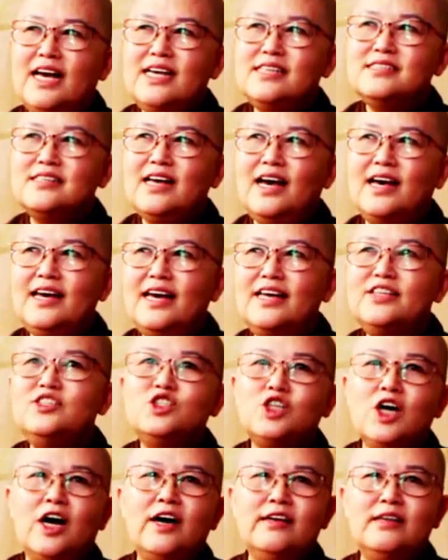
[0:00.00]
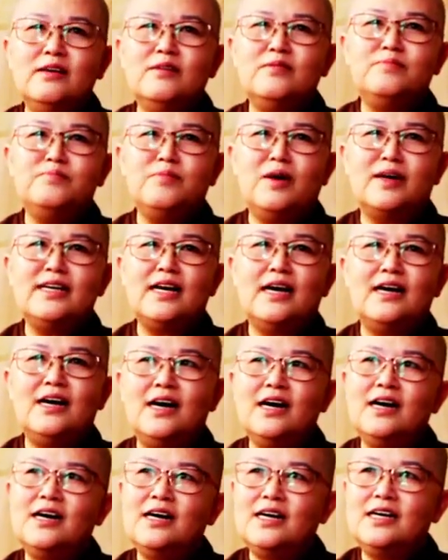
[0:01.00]
I enjoy the
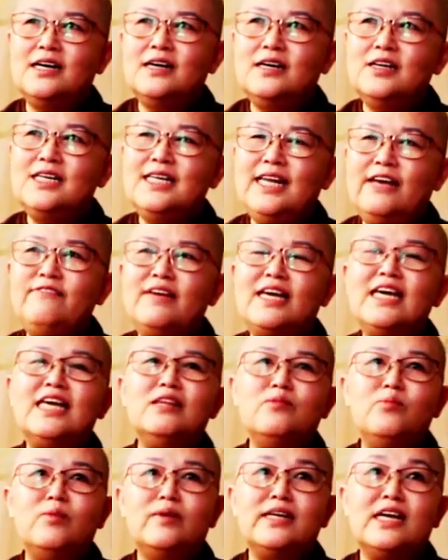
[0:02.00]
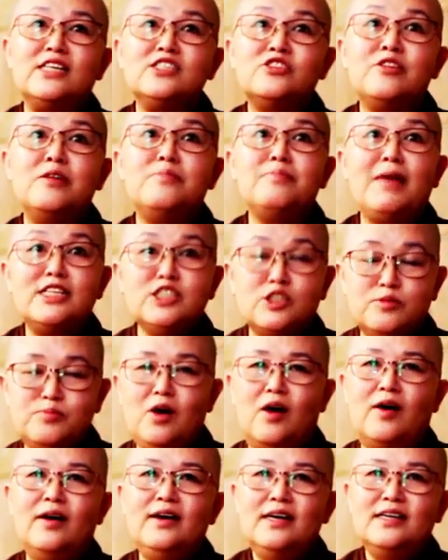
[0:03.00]
living in the monastery much
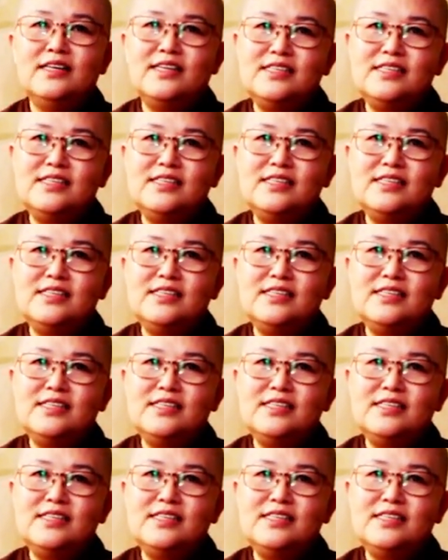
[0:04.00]
more.